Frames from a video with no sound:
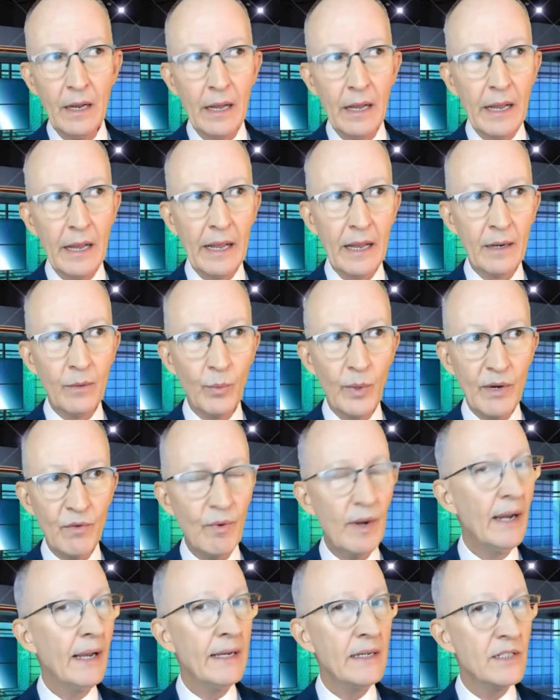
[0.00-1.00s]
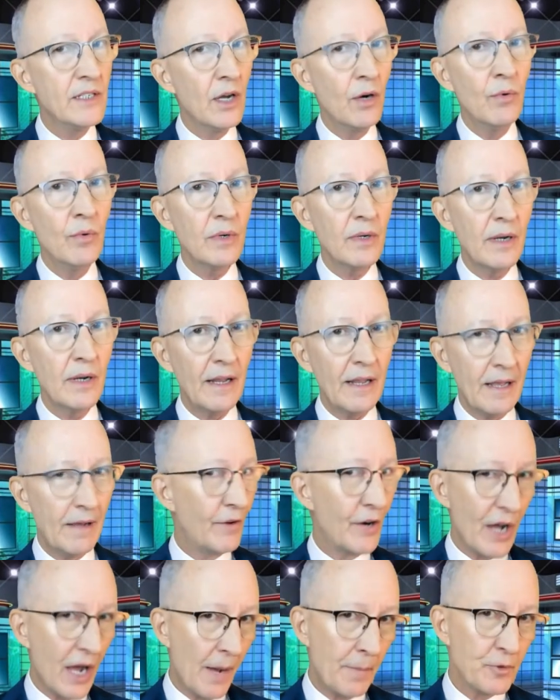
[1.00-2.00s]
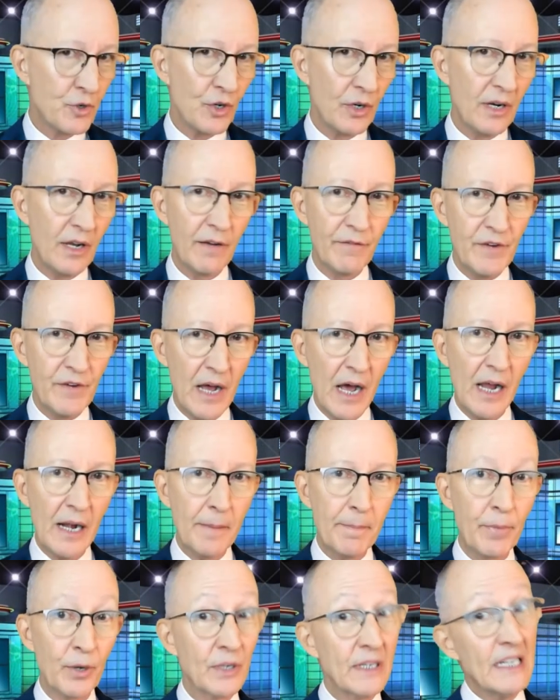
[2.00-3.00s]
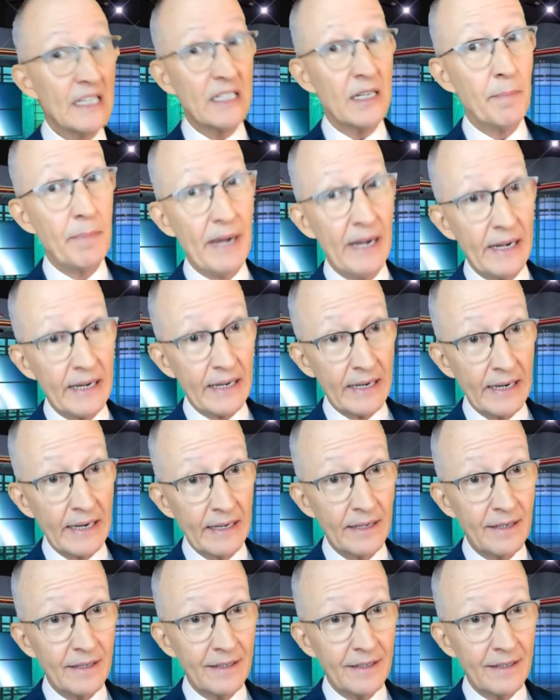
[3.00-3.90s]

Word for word: And we really don't have an option of not participating in it